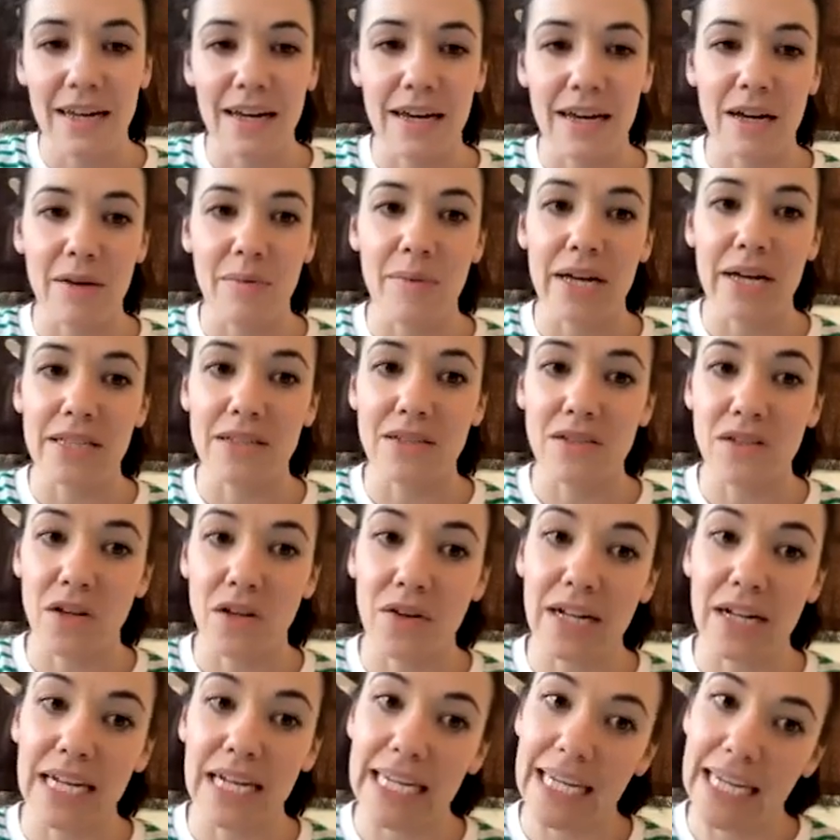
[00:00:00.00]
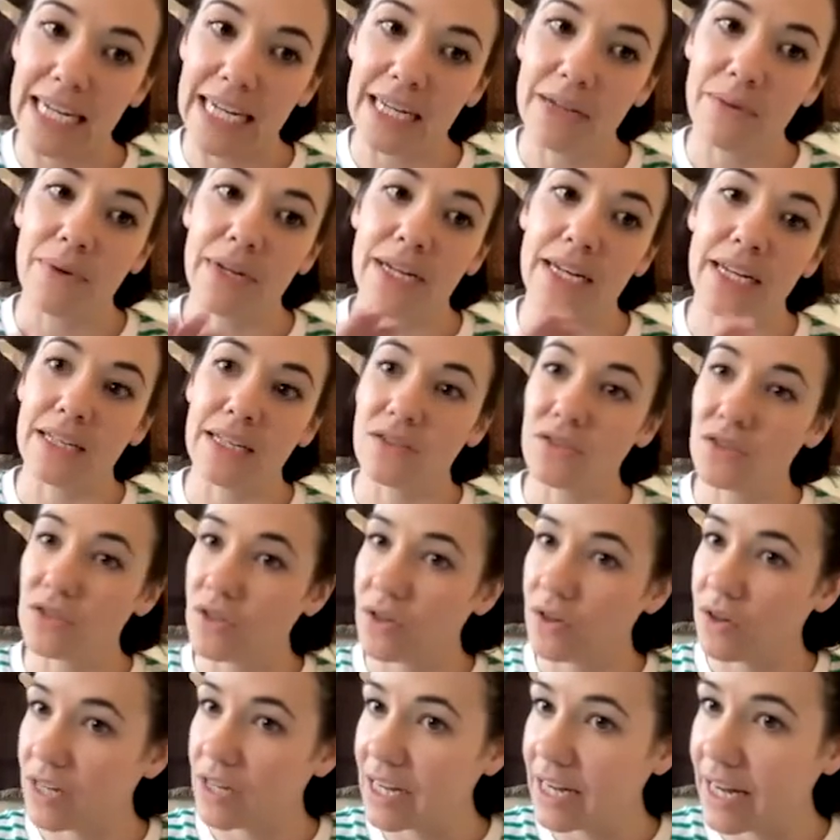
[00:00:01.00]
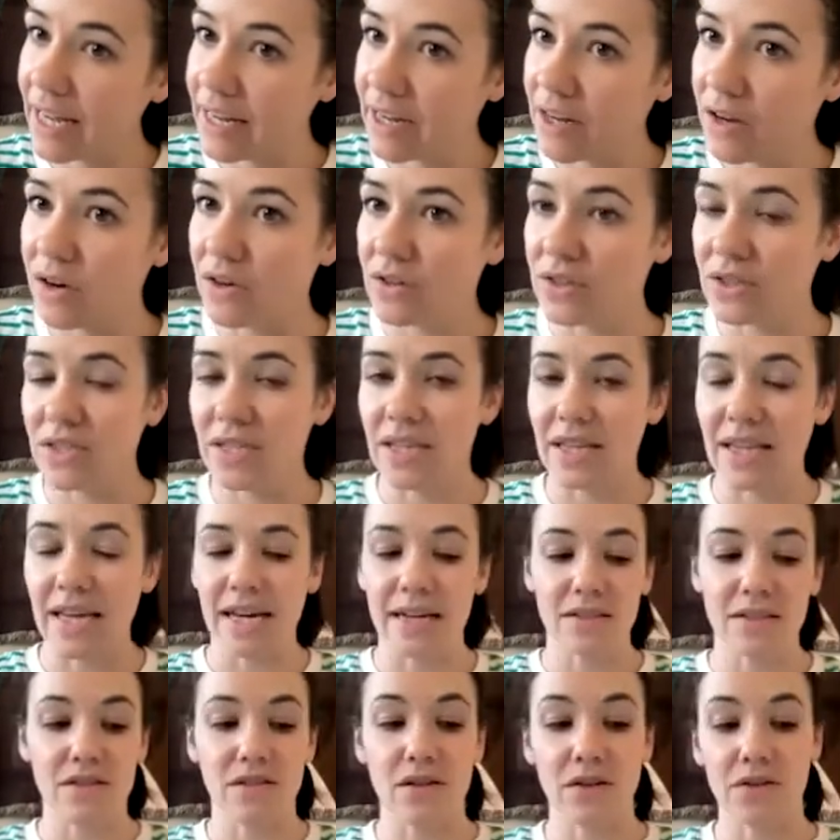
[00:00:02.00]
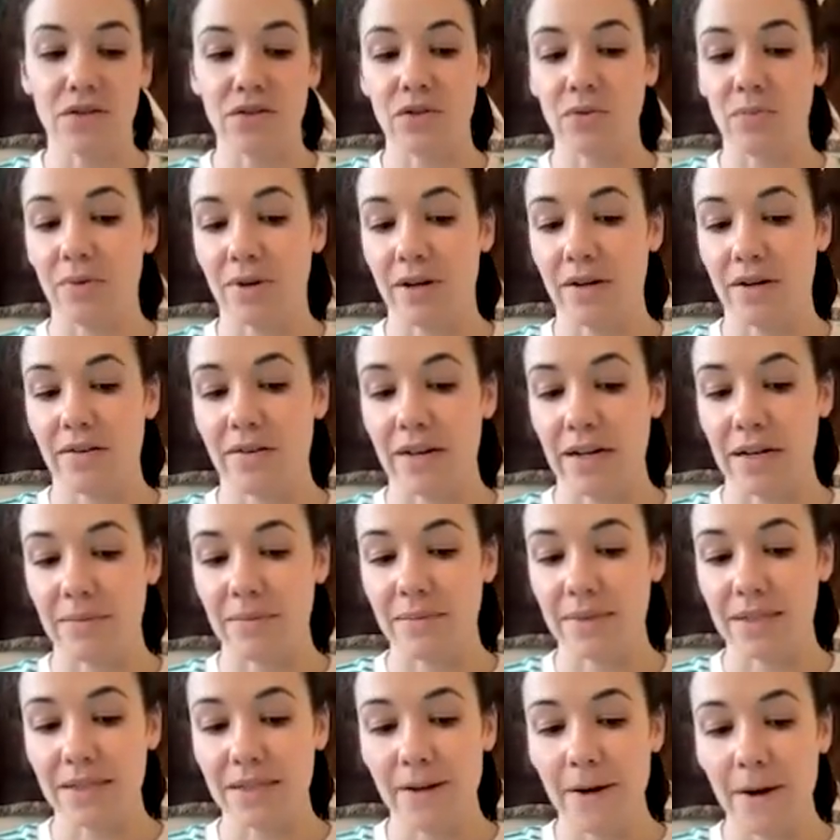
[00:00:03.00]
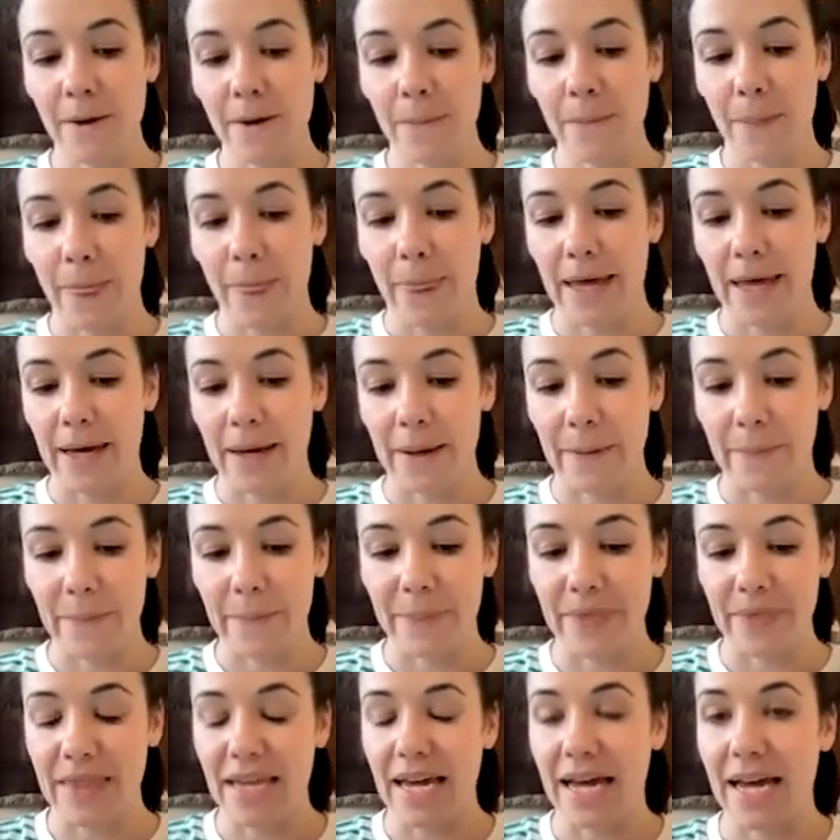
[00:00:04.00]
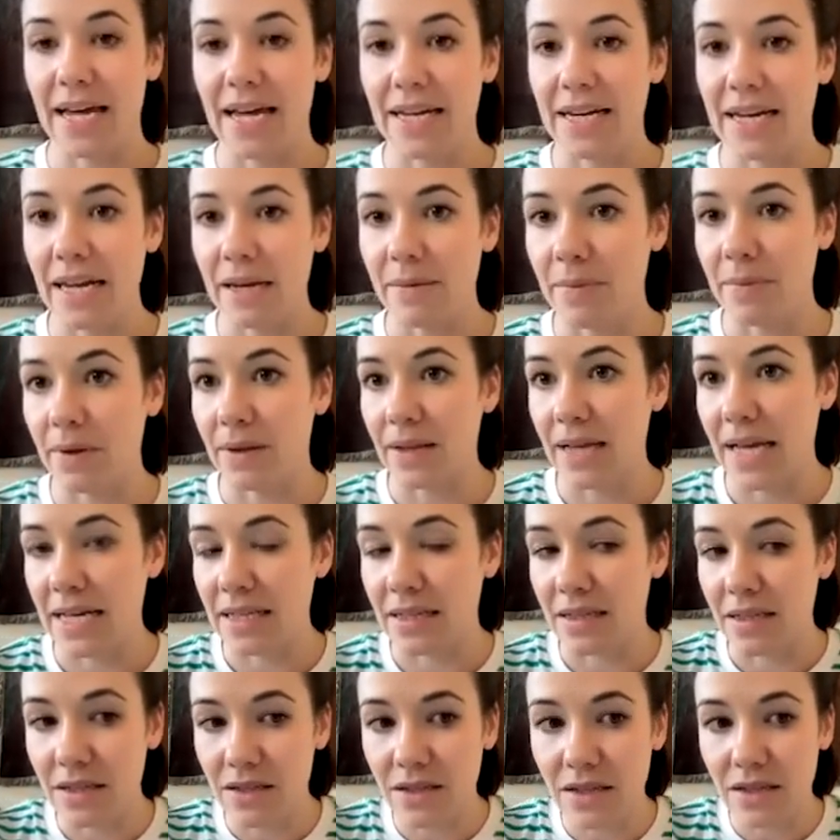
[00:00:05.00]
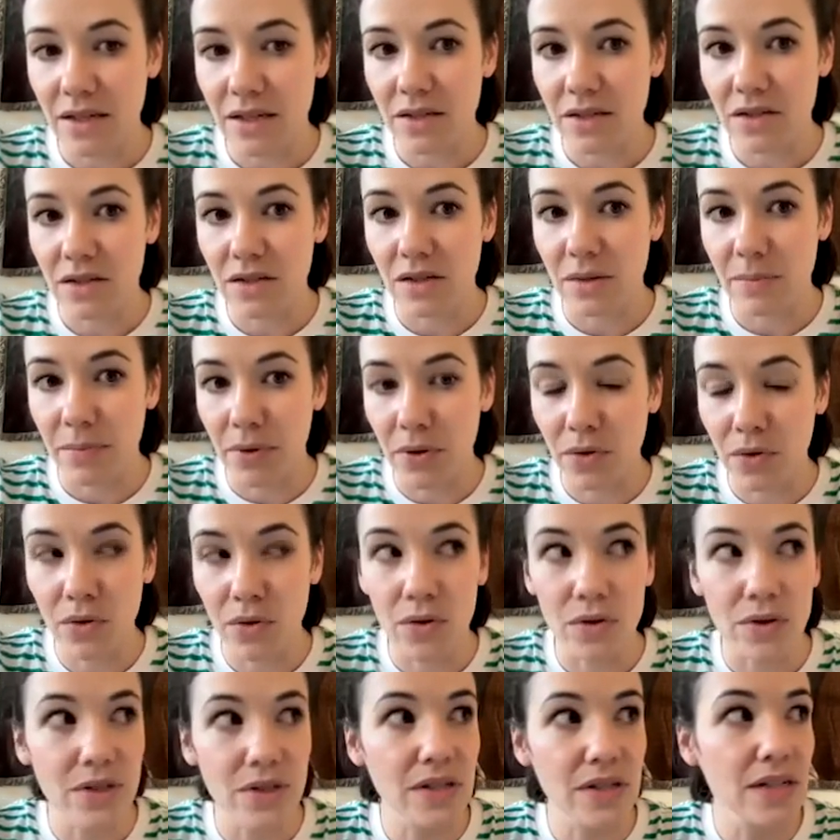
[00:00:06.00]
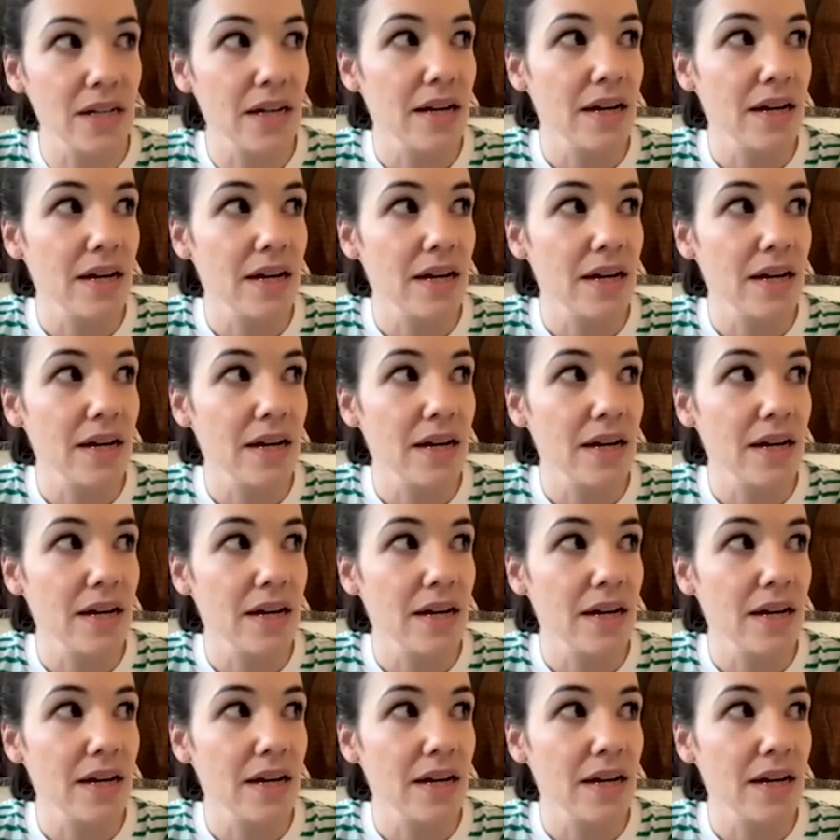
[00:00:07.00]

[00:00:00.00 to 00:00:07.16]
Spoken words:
And so clearly we need to layer onto that social programs that enable and support